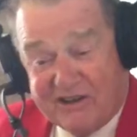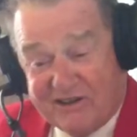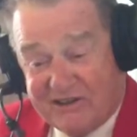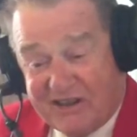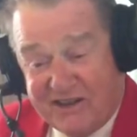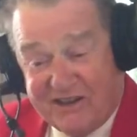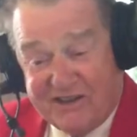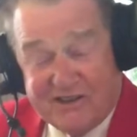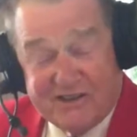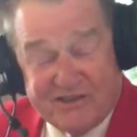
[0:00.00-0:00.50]

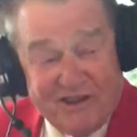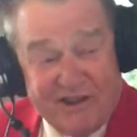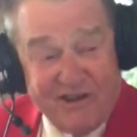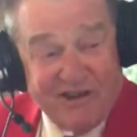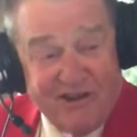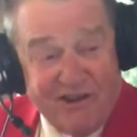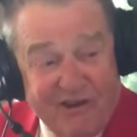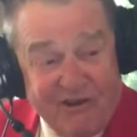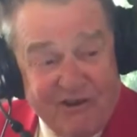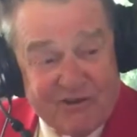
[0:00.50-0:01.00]
said you're still
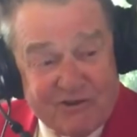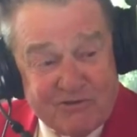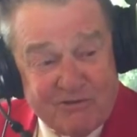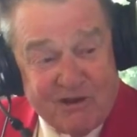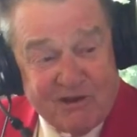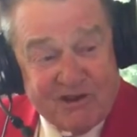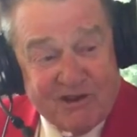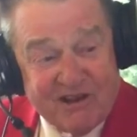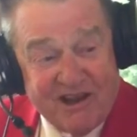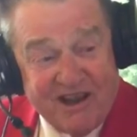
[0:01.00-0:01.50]
the hardest
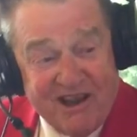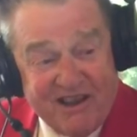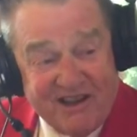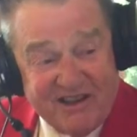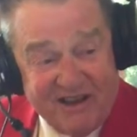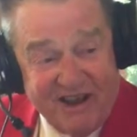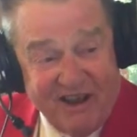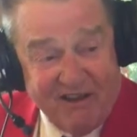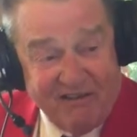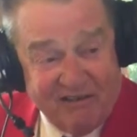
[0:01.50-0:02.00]
working guy in
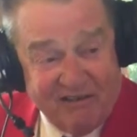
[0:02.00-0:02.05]
town.